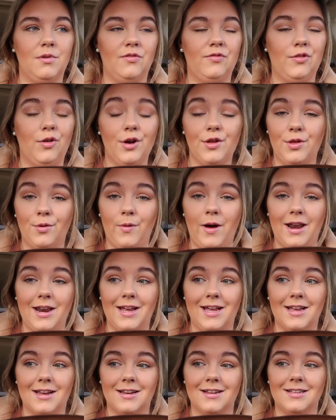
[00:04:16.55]
before the
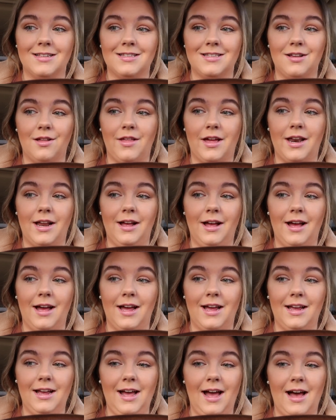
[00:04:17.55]
wedding so that
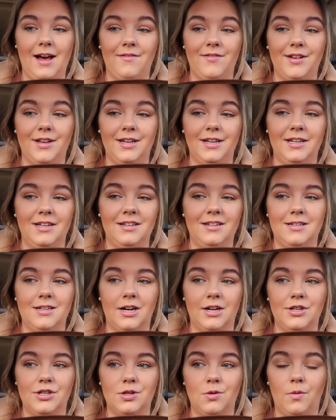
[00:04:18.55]
I have it
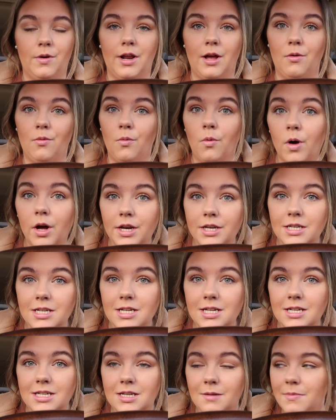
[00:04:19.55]
done to what I want
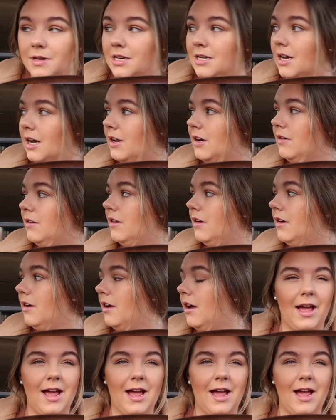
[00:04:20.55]
it to be done